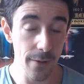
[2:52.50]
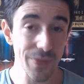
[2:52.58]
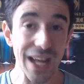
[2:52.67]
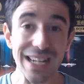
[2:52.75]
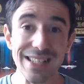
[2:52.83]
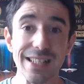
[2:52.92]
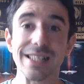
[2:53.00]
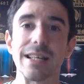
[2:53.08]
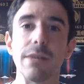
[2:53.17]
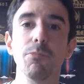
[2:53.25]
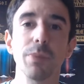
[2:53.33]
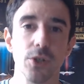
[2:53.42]
That is the
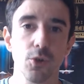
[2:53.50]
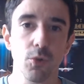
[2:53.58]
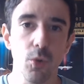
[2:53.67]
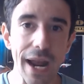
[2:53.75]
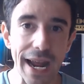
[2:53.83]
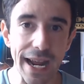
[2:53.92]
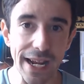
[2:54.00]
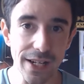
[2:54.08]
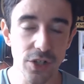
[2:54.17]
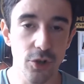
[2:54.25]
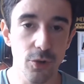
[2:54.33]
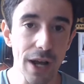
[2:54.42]
simplest
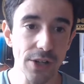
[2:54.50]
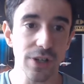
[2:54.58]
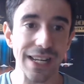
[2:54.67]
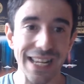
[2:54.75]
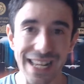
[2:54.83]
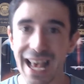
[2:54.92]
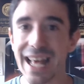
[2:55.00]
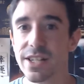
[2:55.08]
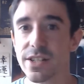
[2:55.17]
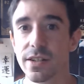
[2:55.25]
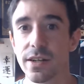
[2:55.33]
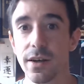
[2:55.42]
way to actually
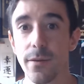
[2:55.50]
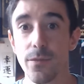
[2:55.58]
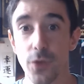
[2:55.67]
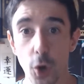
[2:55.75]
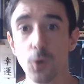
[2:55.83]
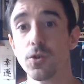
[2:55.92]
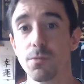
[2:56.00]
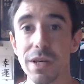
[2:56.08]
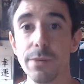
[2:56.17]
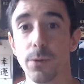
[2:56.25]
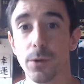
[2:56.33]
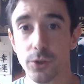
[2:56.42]
get those
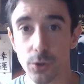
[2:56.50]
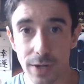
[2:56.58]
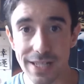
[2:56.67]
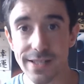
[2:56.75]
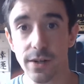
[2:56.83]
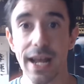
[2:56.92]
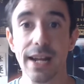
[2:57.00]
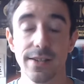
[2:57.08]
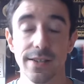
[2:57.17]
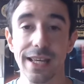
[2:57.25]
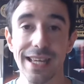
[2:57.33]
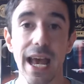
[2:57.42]
people to raise their hand
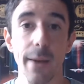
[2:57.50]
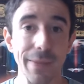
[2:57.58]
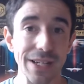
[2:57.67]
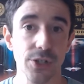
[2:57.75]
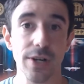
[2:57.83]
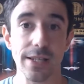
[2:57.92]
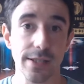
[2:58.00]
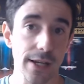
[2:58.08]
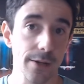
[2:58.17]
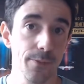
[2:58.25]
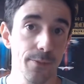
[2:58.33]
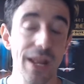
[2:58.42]
and say, yeah, I'm
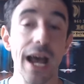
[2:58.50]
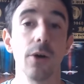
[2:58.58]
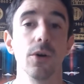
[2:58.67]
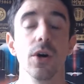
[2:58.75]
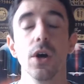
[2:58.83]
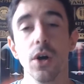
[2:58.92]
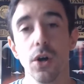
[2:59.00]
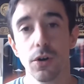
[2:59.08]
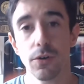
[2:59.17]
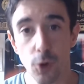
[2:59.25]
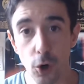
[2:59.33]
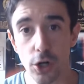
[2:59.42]
interested. Now,
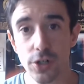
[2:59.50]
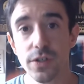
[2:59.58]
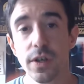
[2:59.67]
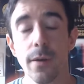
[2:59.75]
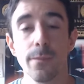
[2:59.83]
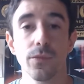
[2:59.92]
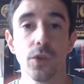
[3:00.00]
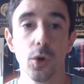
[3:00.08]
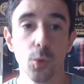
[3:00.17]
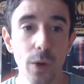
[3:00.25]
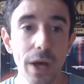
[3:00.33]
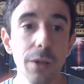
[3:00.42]
of course,
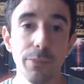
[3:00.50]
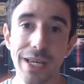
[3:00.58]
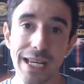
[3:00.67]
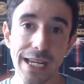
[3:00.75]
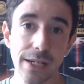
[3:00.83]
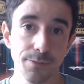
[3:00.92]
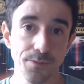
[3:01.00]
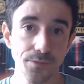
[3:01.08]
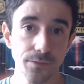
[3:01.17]
there will be